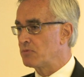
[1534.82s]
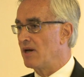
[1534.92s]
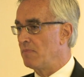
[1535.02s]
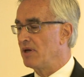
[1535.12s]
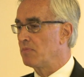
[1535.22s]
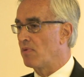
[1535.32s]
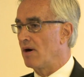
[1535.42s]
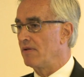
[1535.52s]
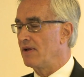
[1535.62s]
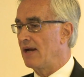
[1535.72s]
been a big
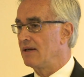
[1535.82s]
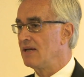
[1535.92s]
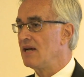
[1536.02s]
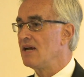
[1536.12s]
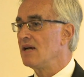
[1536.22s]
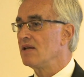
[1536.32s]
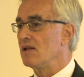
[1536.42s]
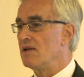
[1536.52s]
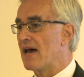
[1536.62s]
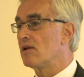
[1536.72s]
part of that.
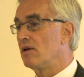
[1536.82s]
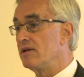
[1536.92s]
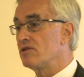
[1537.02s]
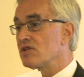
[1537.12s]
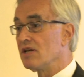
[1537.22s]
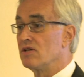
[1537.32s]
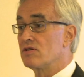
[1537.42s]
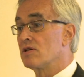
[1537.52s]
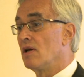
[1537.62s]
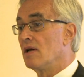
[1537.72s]
The Netherlands
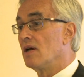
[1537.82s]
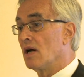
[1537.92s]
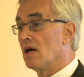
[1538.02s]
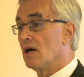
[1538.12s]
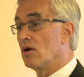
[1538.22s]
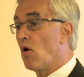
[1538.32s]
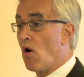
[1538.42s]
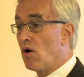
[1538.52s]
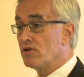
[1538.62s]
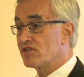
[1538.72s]
is
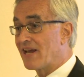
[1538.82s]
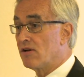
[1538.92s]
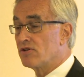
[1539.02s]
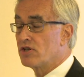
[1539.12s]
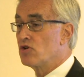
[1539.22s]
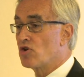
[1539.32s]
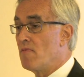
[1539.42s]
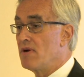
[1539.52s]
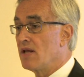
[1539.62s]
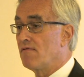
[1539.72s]
all sales in
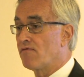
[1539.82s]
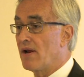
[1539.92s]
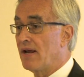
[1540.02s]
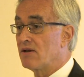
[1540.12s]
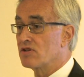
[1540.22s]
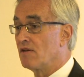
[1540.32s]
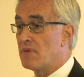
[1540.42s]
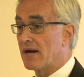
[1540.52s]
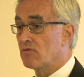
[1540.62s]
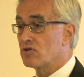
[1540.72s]
Germany and France of
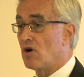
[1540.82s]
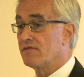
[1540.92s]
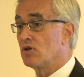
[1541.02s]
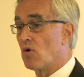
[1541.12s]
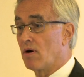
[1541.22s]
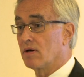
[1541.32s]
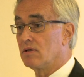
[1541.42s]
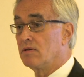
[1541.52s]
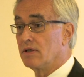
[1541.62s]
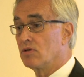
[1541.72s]
Microsoft and
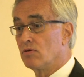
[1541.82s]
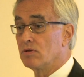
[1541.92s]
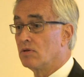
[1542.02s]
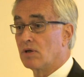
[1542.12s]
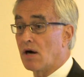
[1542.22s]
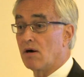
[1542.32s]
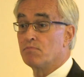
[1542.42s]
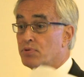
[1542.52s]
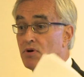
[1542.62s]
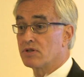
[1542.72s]
Oracle and Google are
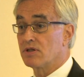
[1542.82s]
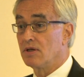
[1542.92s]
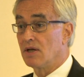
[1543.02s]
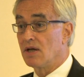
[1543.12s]
booked